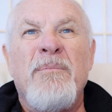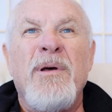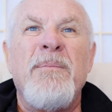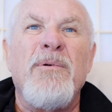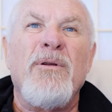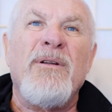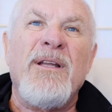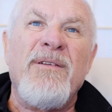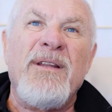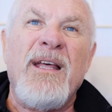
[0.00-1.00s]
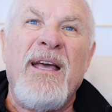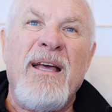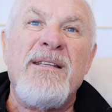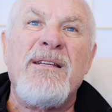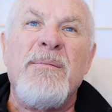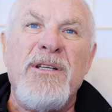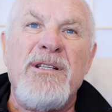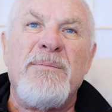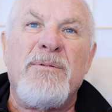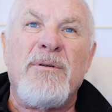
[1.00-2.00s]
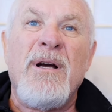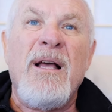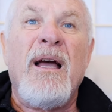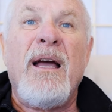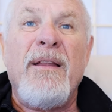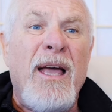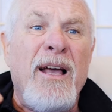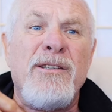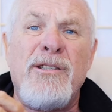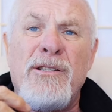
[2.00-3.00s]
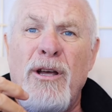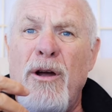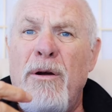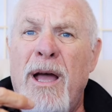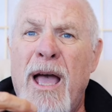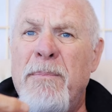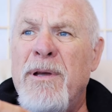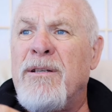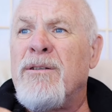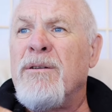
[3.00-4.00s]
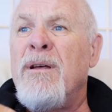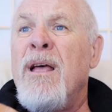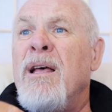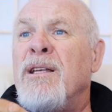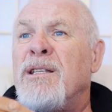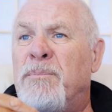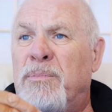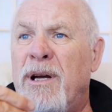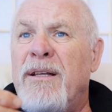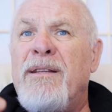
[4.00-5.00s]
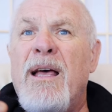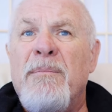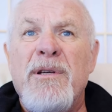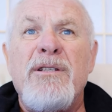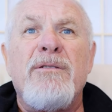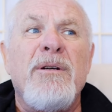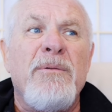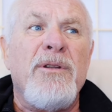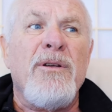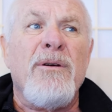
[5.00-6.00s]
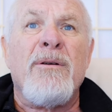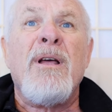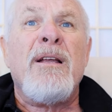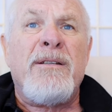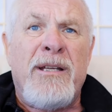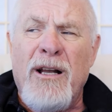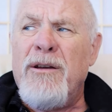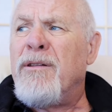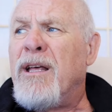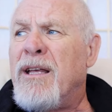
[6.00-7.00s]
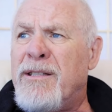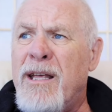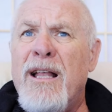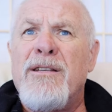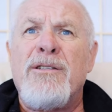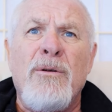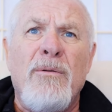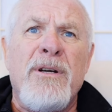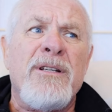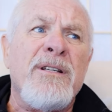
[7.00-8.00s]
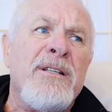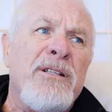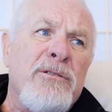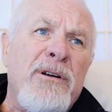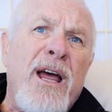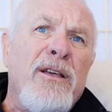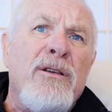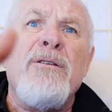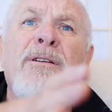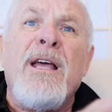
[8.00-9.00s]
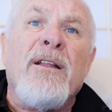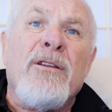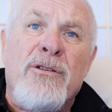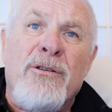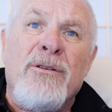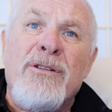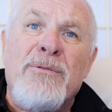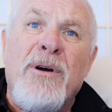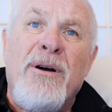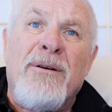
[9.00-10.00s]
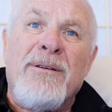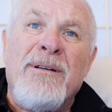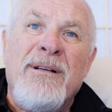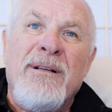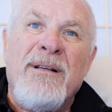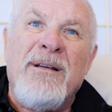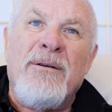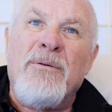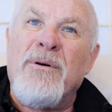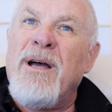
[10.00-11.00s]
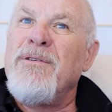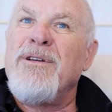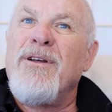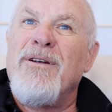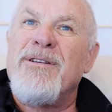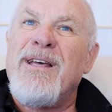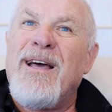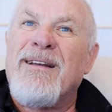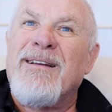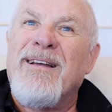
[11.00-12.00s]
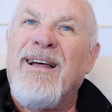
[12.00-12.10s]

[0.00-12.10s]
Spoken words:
People who live in their heads are miserable, and they are so happy to spread that misery with you, tell you their sad stories and drag you down the chute as well. Or haven't you noticed that?